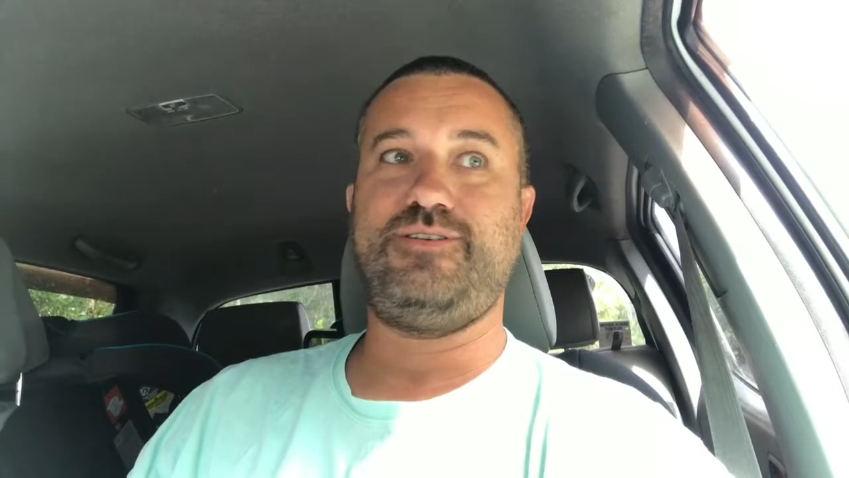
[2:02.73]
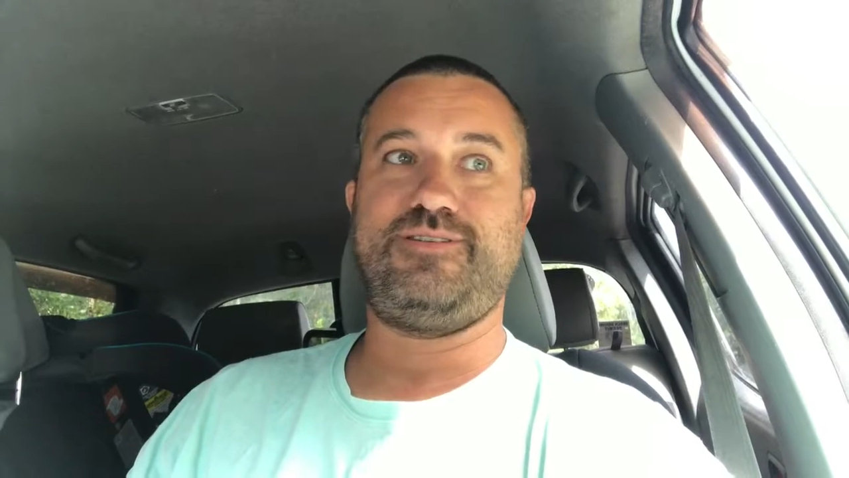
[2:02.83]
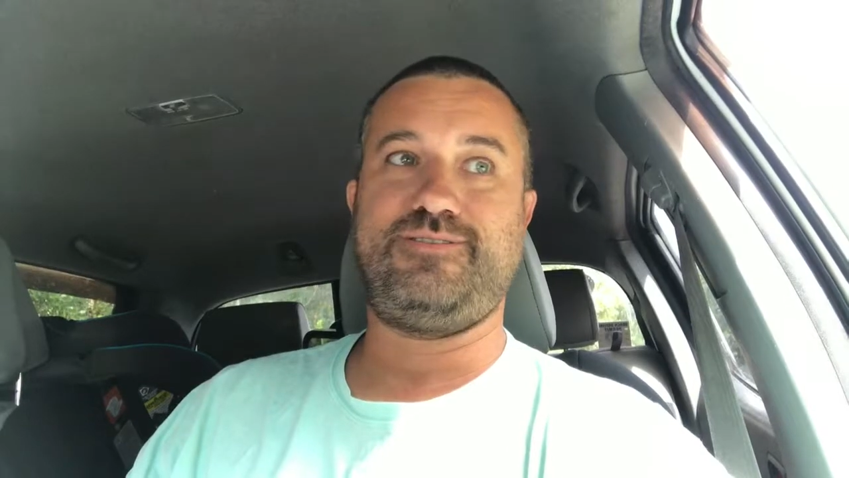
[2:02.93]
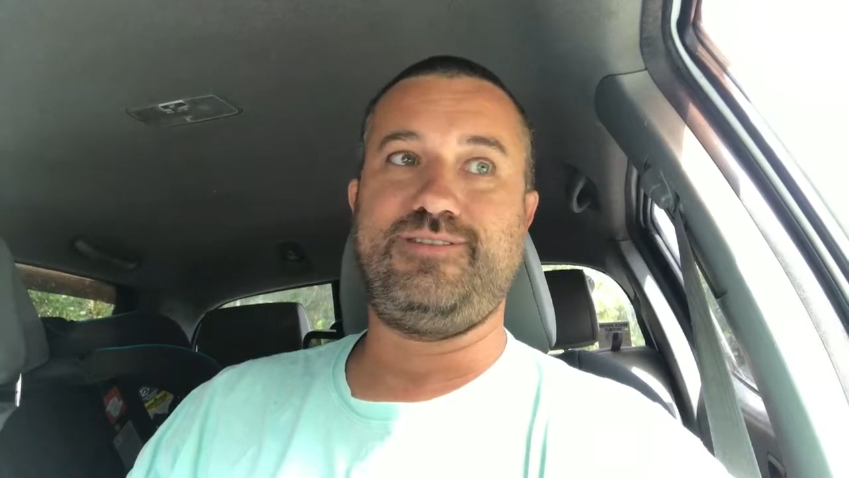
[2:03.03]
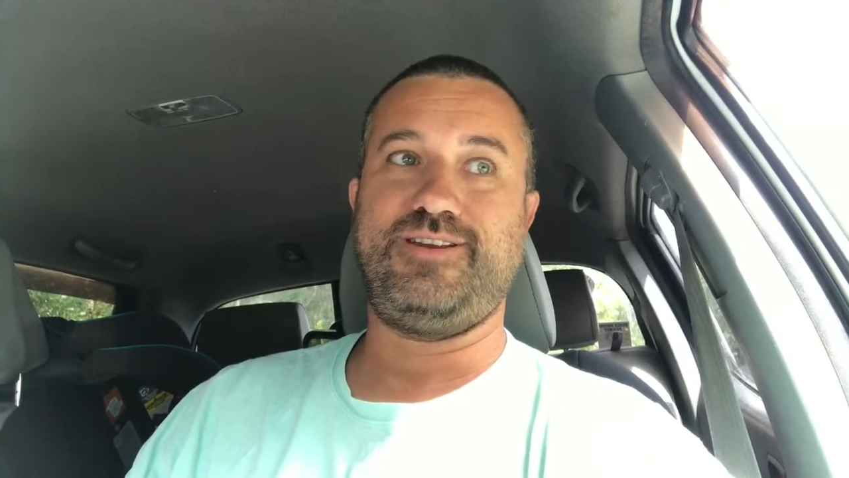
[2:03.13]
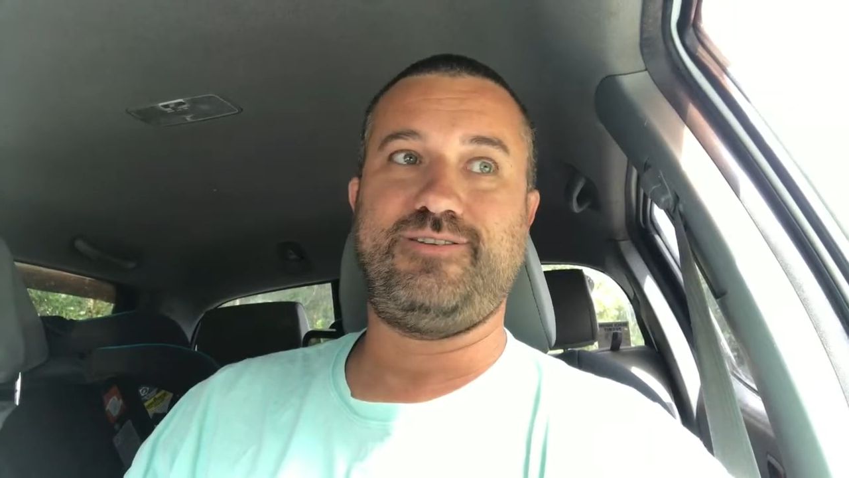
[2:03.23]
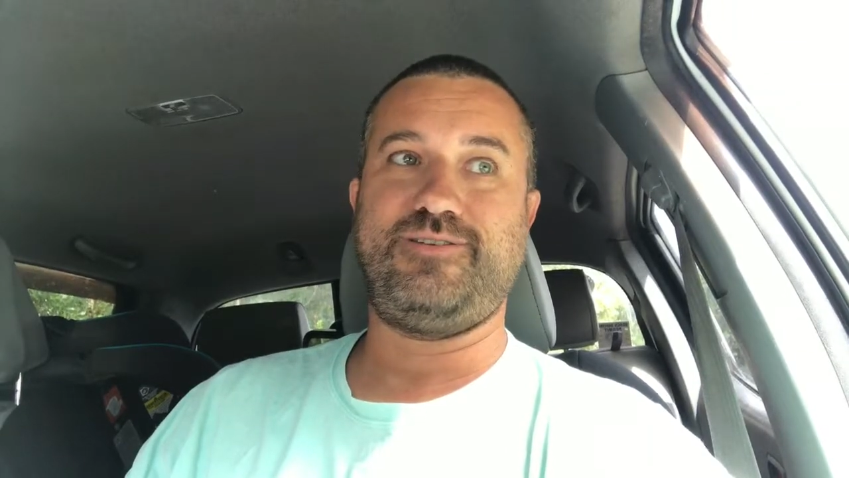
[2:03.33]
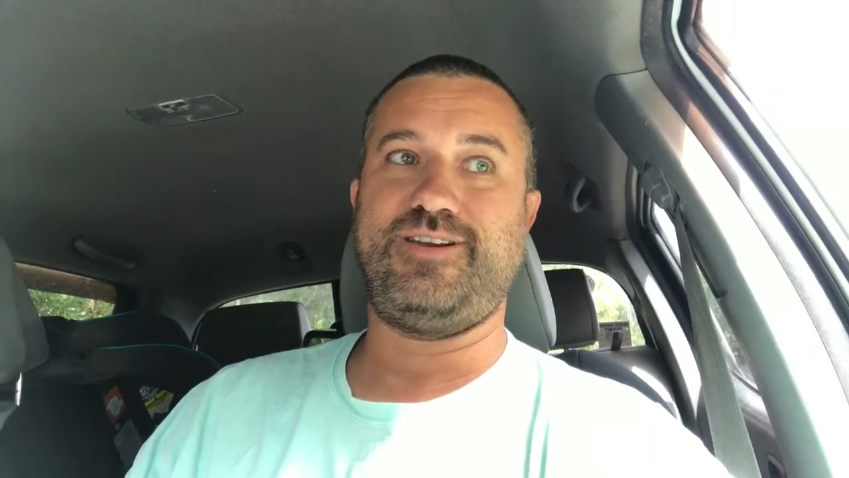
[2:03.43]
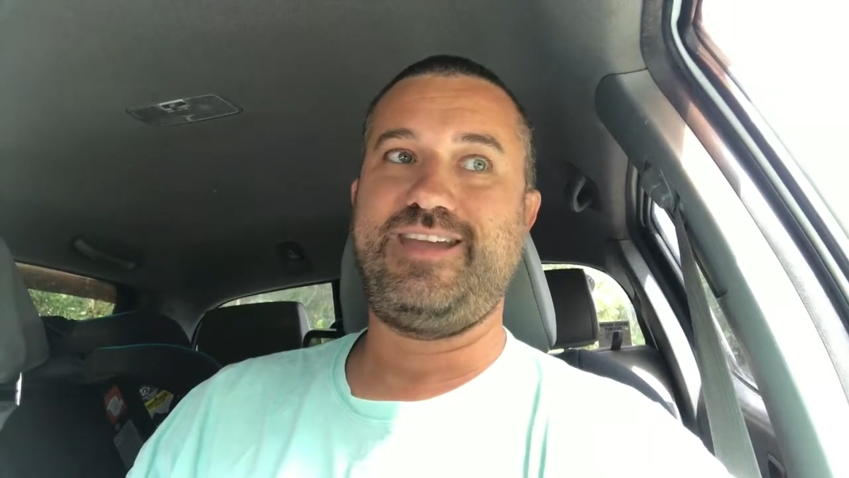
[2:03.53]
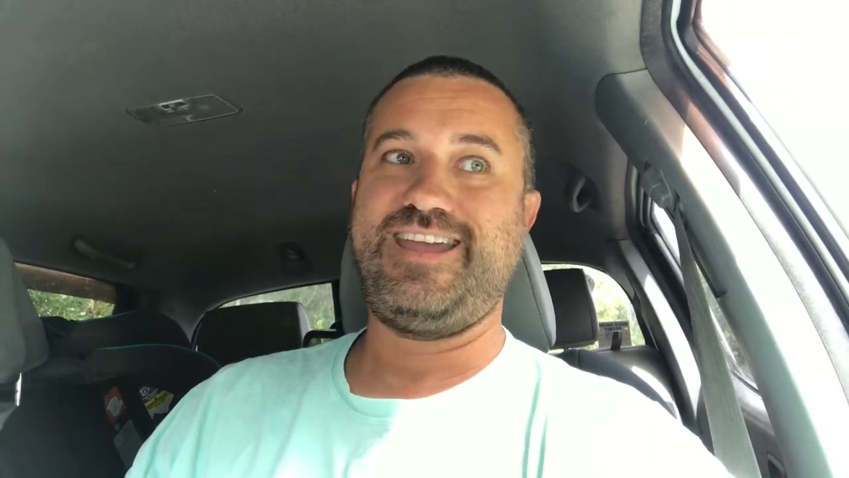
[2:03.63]
to,
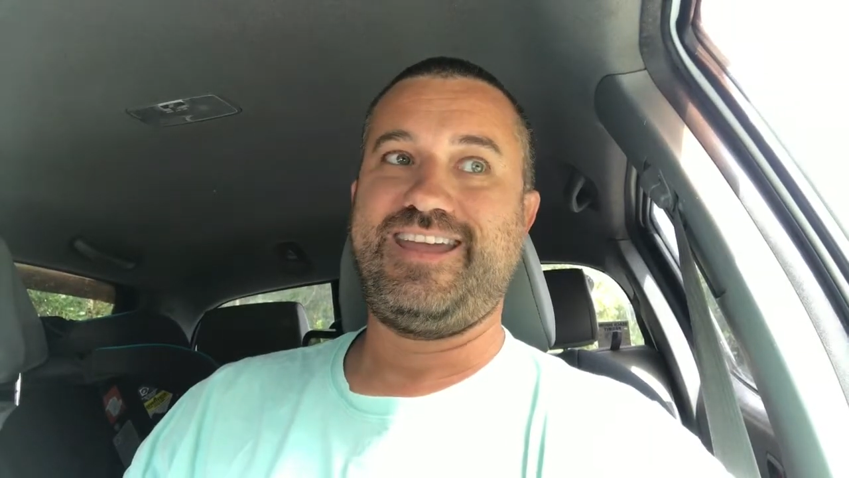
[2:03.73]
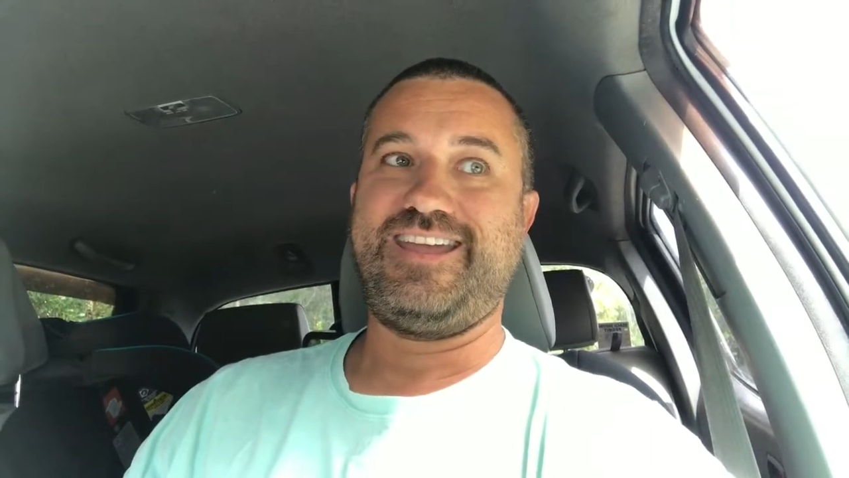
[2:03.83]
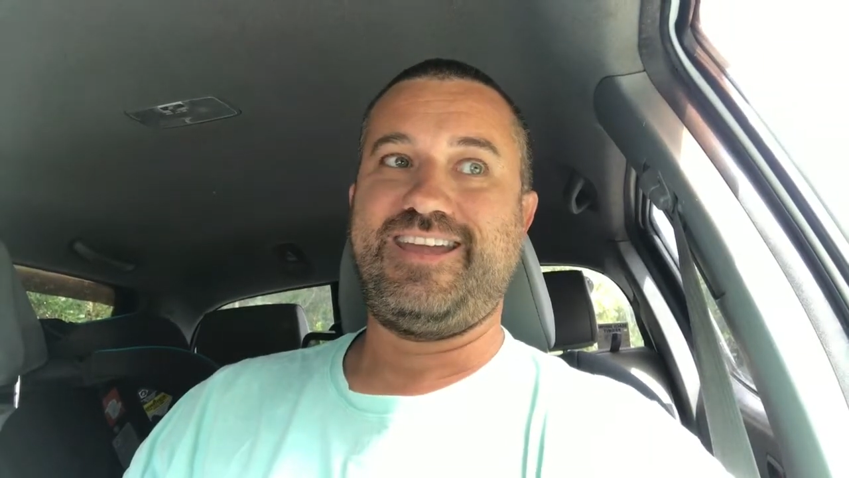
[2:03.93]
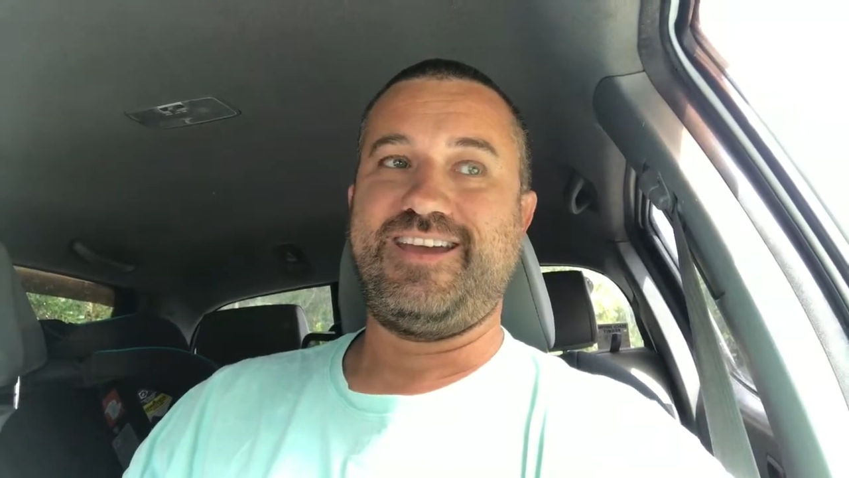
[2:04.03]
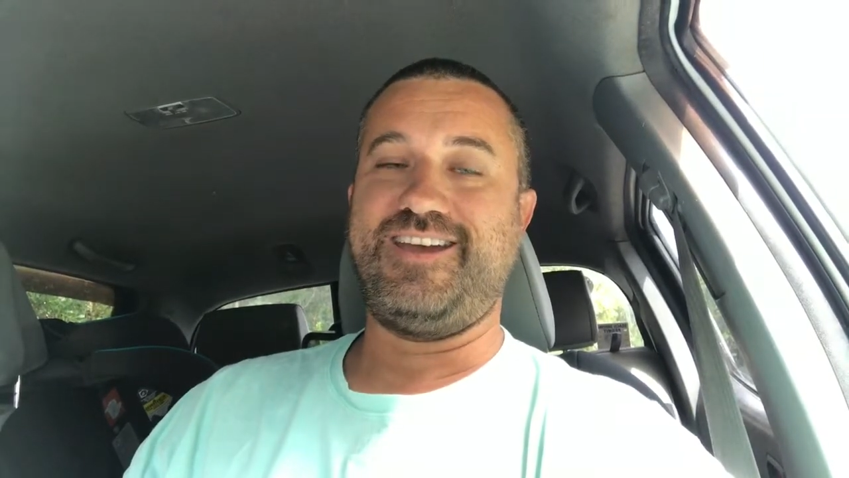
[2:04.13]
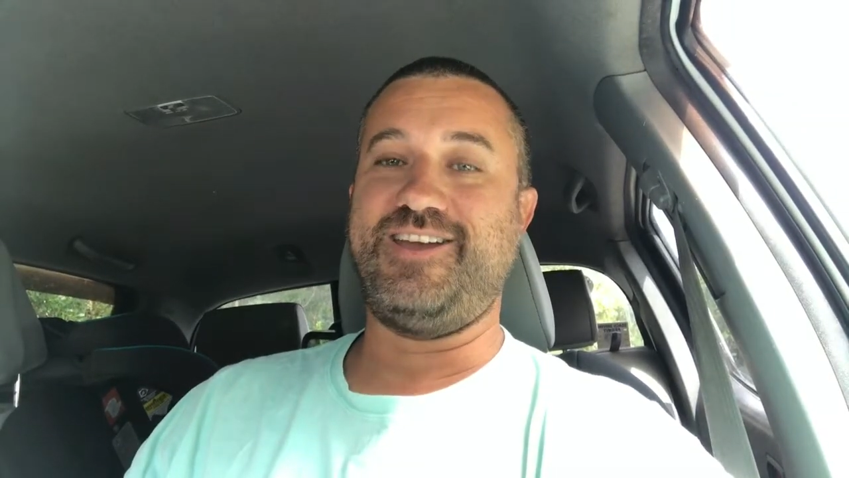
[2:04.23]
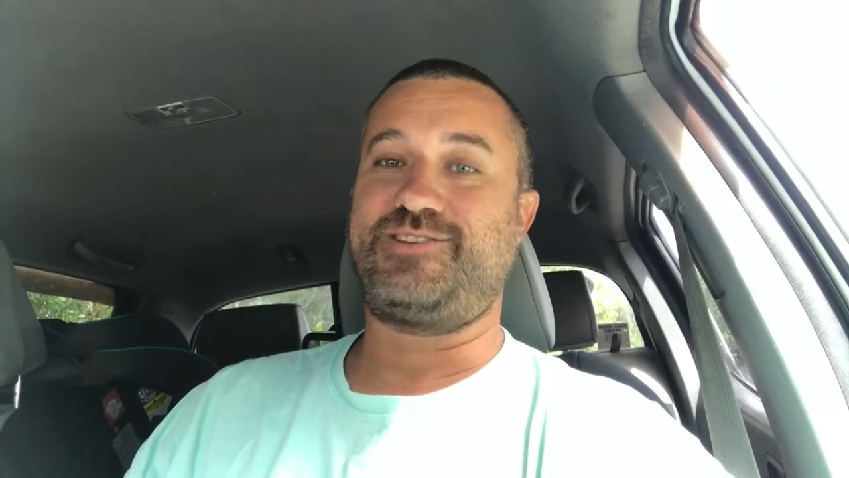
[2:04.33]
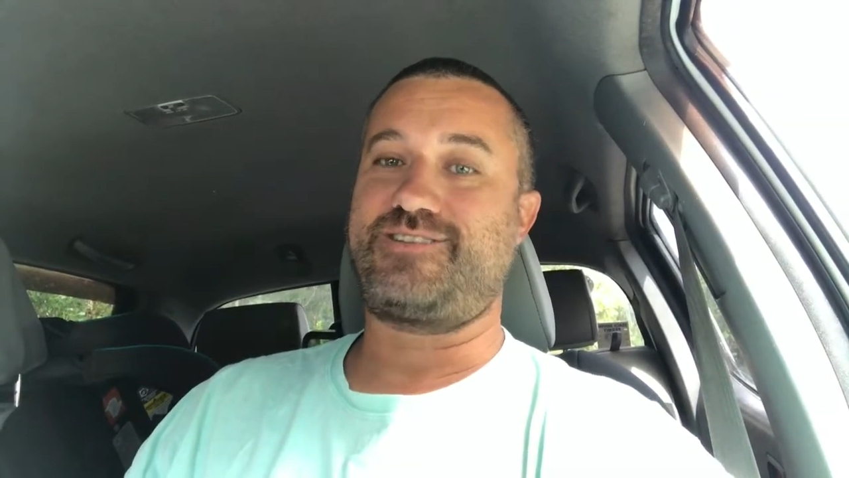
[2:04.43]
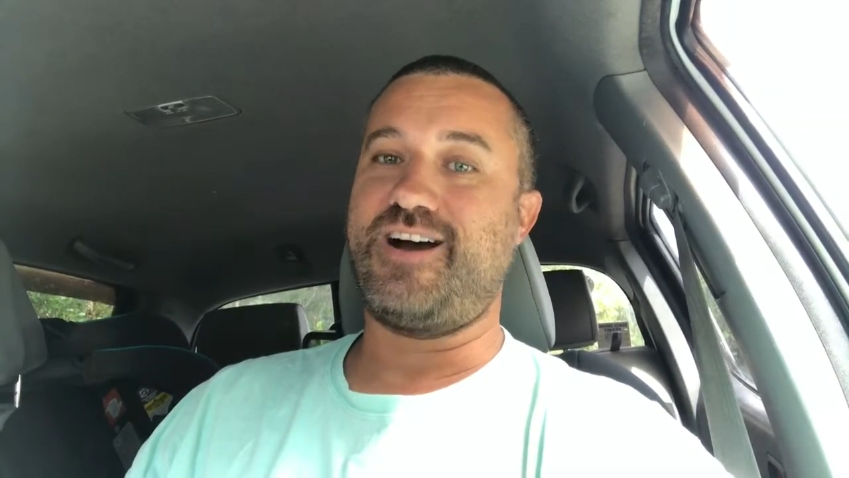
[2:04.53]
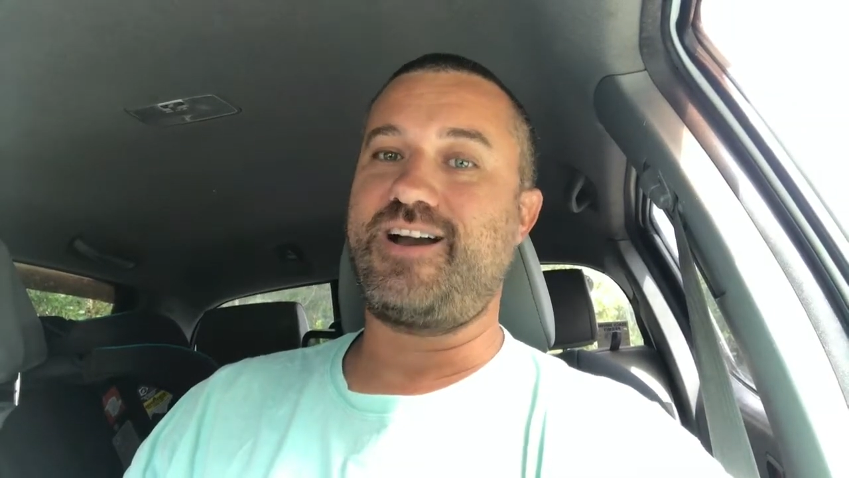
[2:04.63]
to
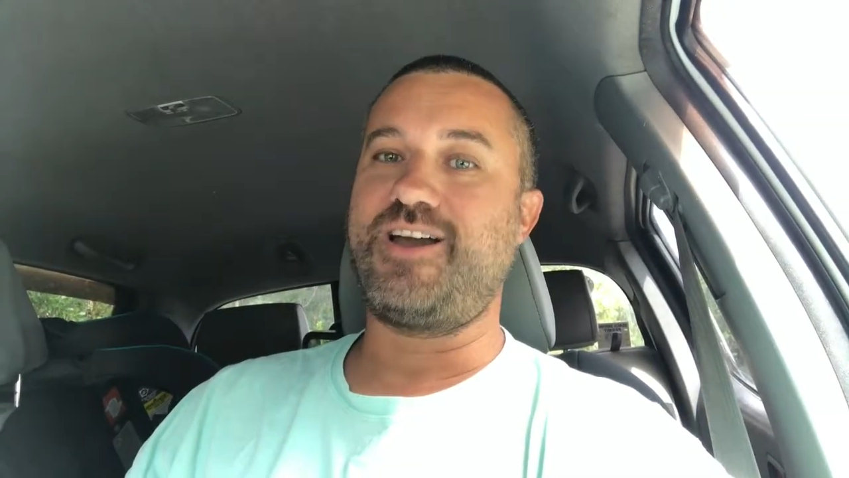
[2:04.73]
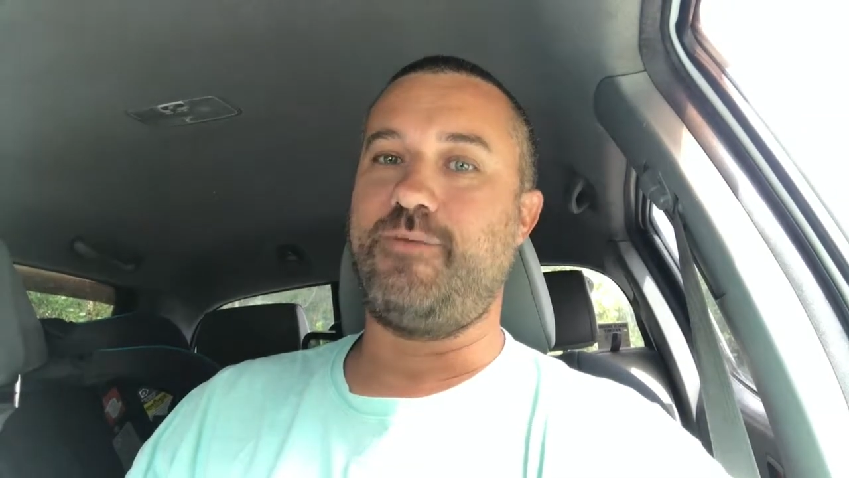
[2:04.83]
stock